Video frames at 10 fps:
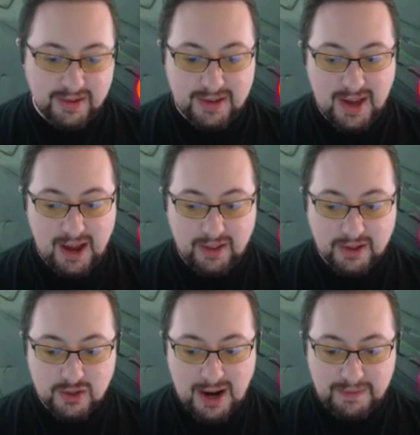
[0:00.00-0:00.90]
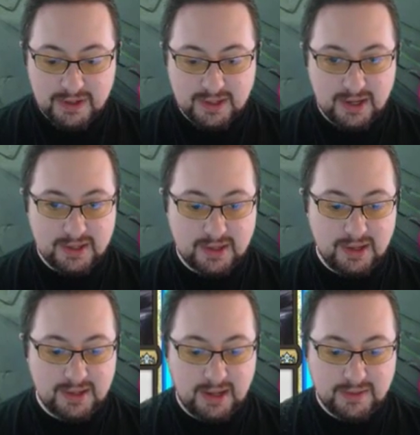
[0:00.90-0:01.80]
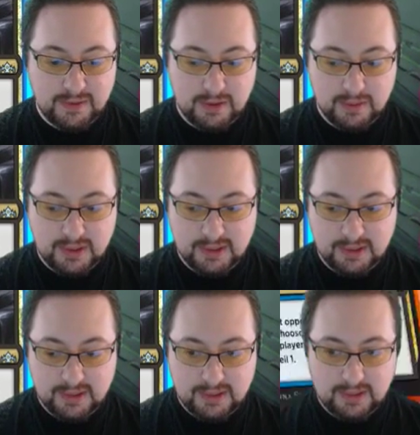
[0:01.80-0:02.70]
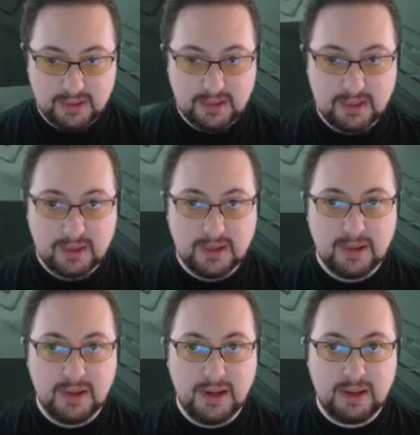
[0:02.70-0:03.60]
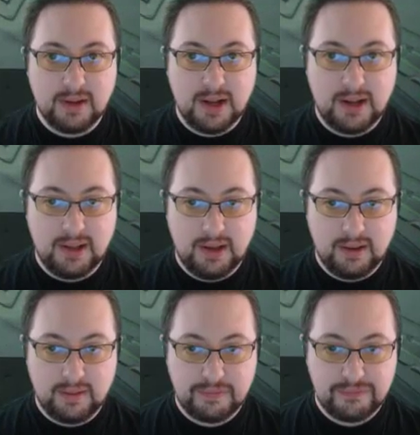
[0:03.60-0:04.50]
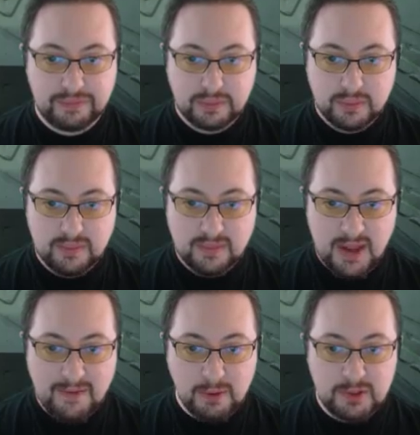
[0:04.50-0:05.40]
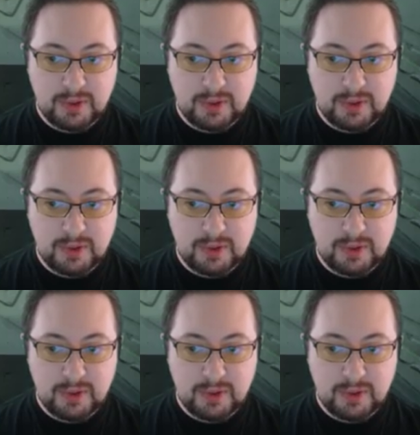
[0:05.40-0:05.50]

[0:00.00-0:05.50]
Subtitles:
yeah, like Draft is nice for those reasons. Like, you kind of like, everyone's